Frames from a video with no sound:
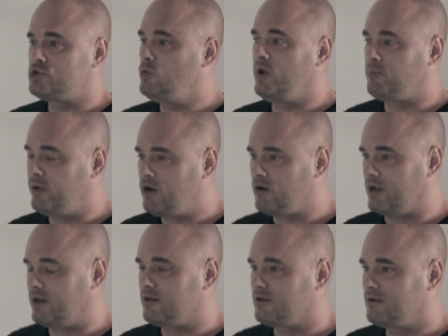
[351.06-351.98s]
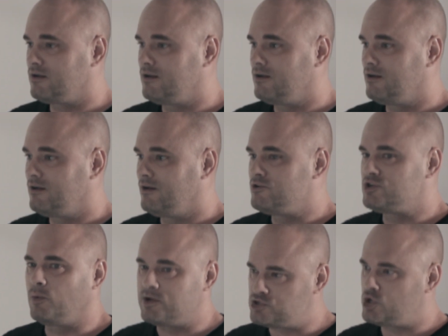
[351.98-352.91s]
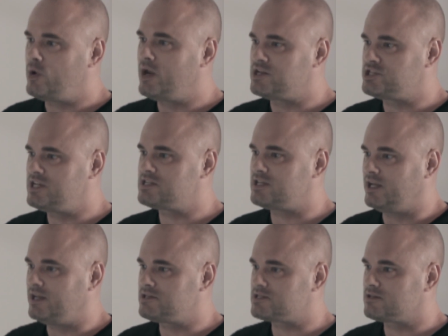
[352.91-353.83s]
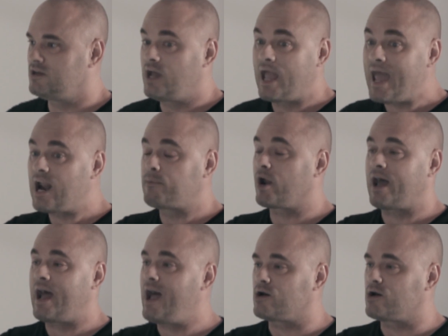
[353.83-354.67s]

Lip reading: 2-week period to win 2 NHC seats, and I bought